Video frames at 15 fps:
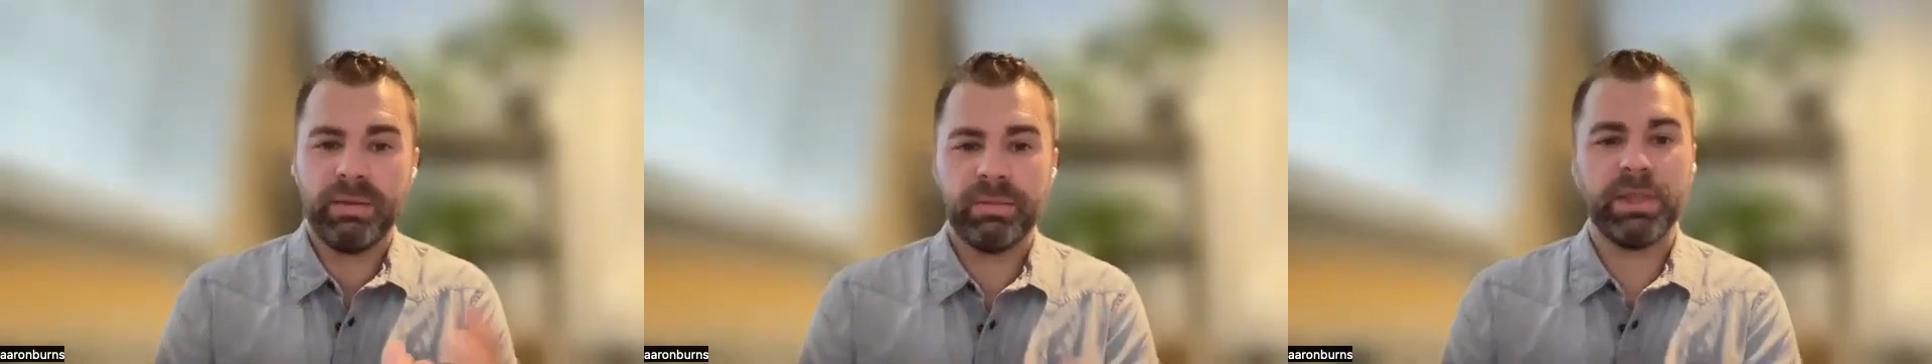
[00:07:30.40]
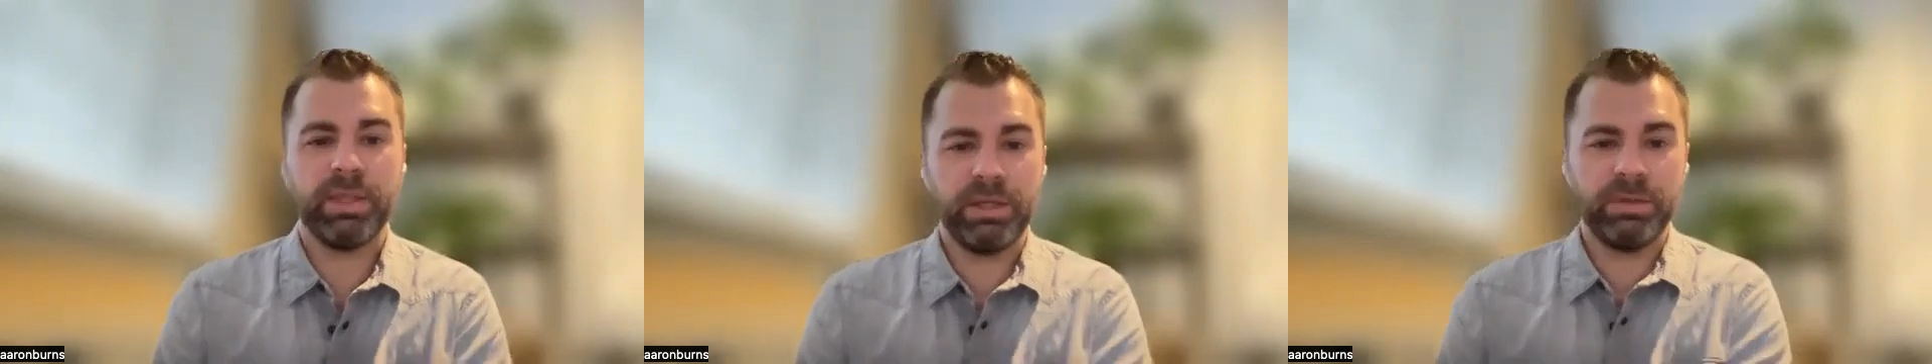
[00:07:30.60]

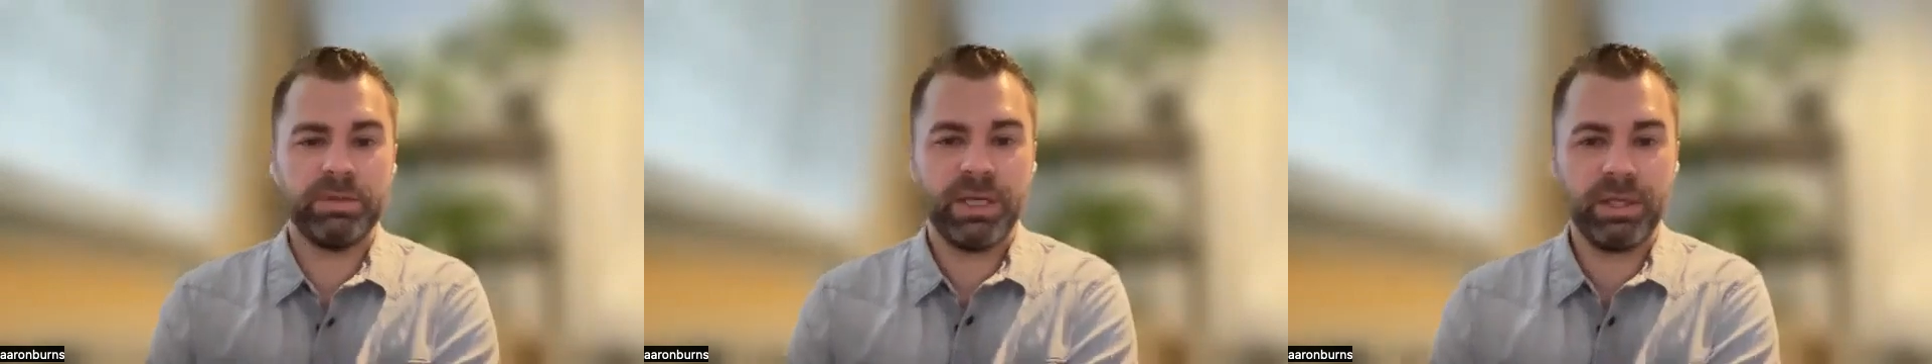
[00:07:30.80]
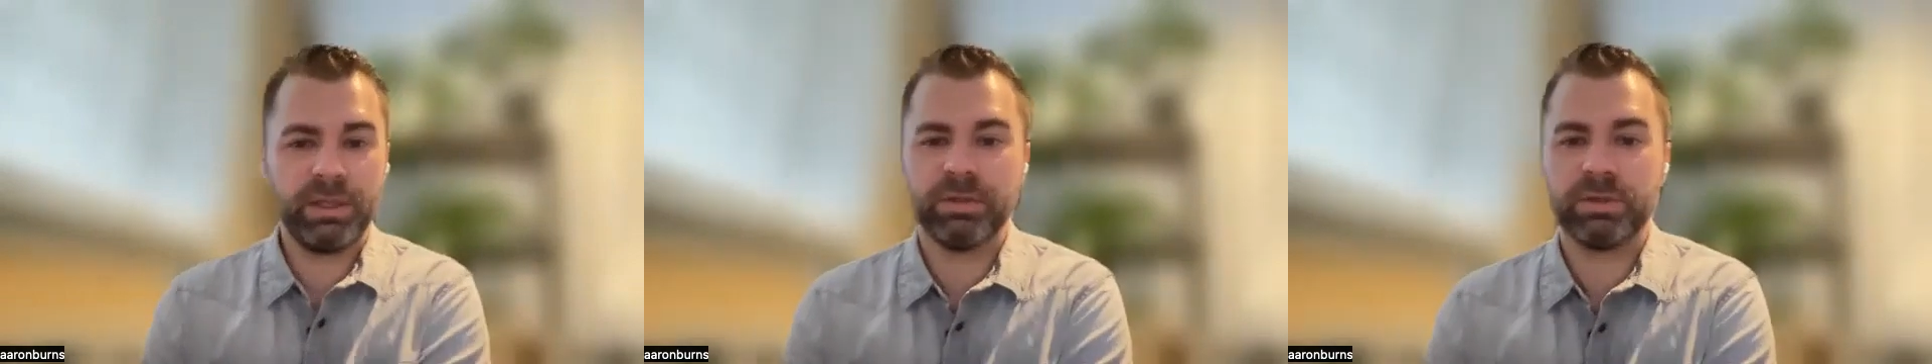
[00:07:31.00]
but then you
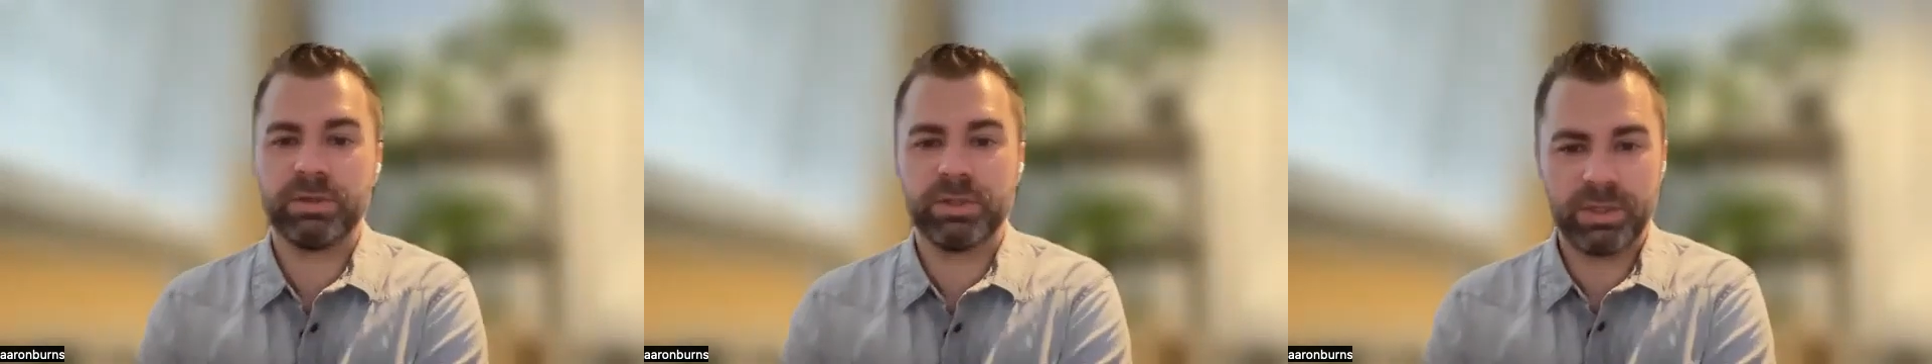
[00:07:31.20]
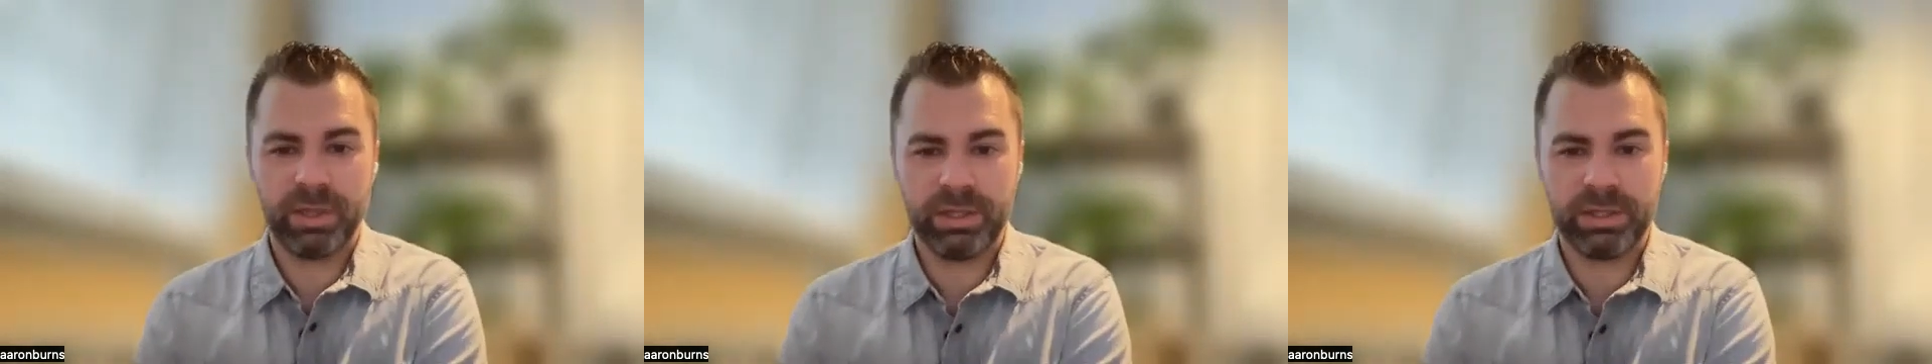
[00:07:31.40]
take those
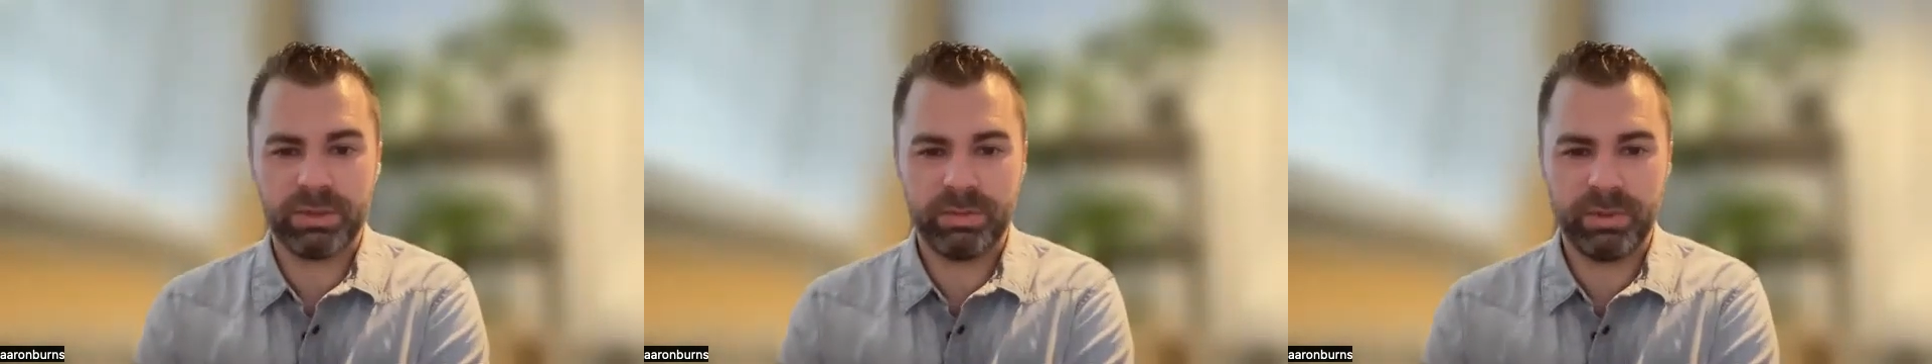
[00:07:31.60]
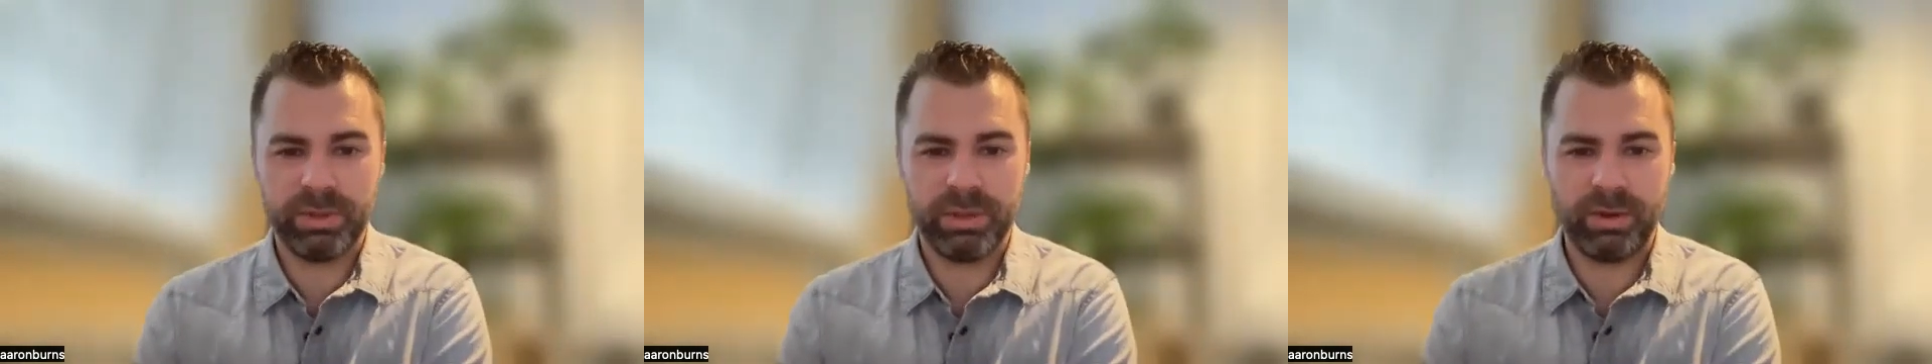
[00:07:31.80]
thoughts
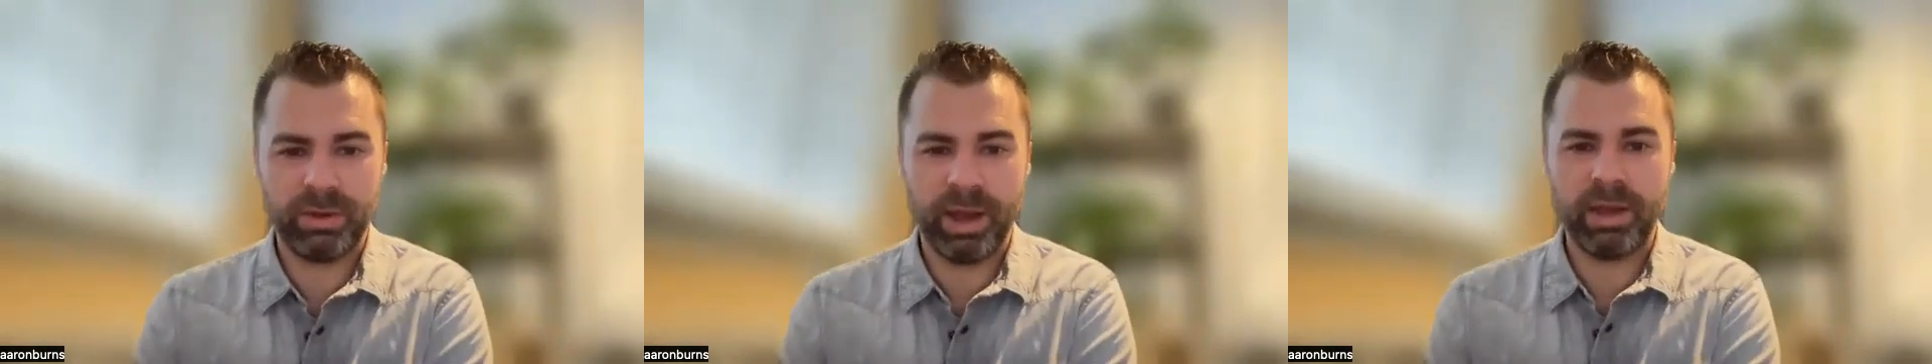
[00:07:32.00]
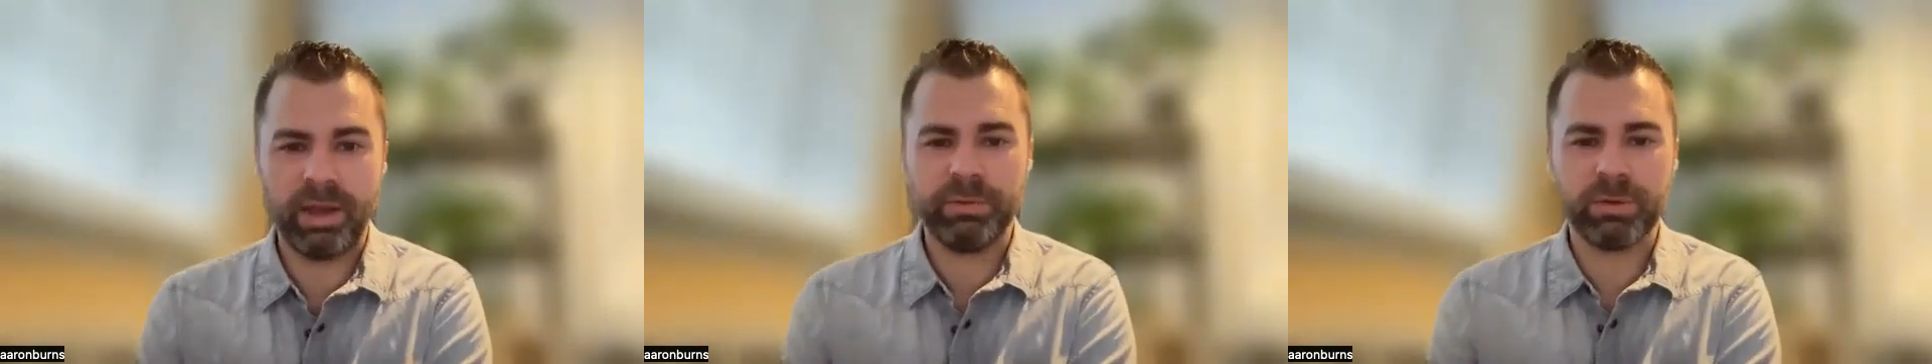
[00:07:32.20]
with you
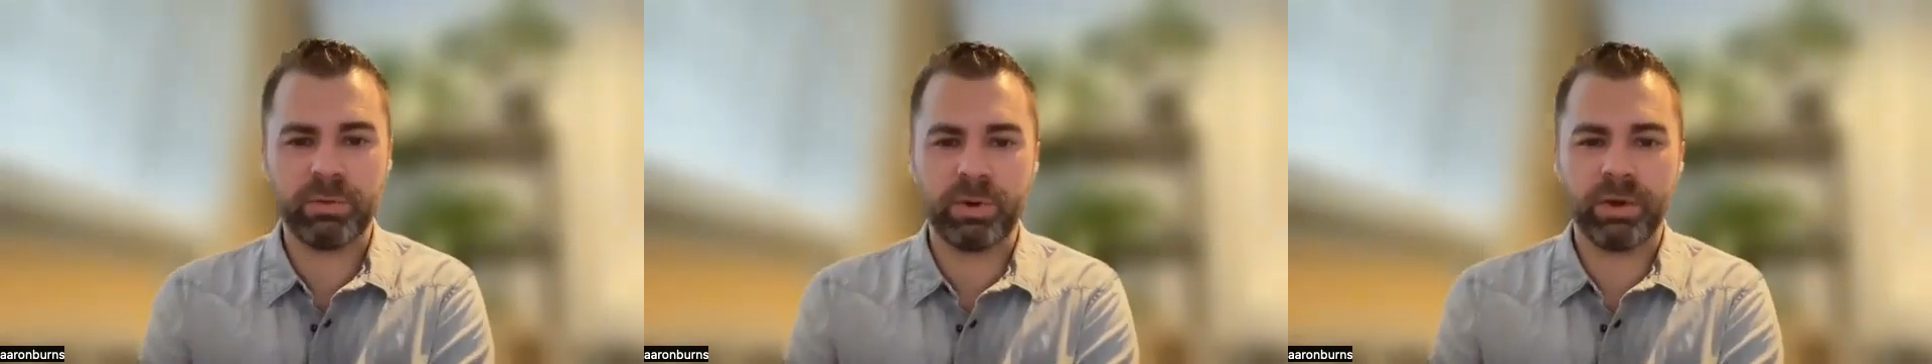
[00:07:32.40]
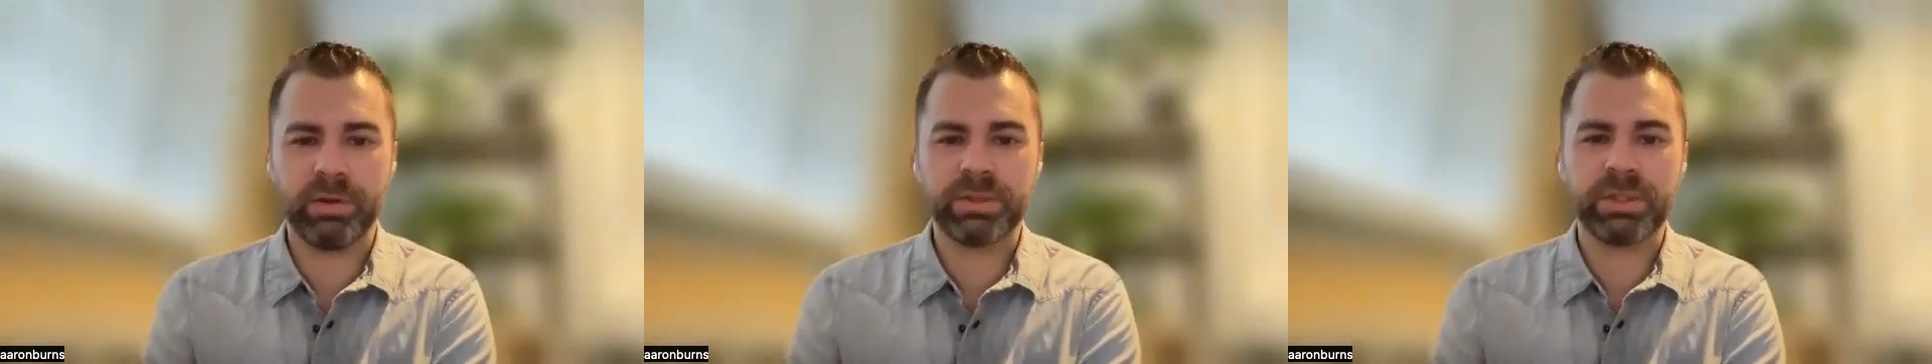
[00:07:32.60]

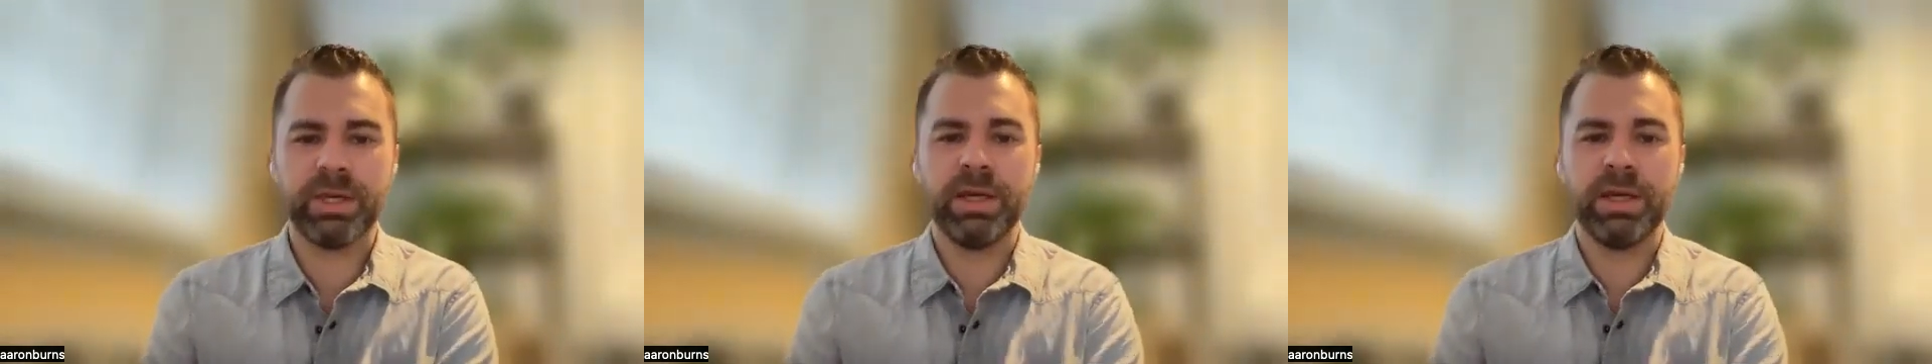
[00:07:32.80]
afterwards,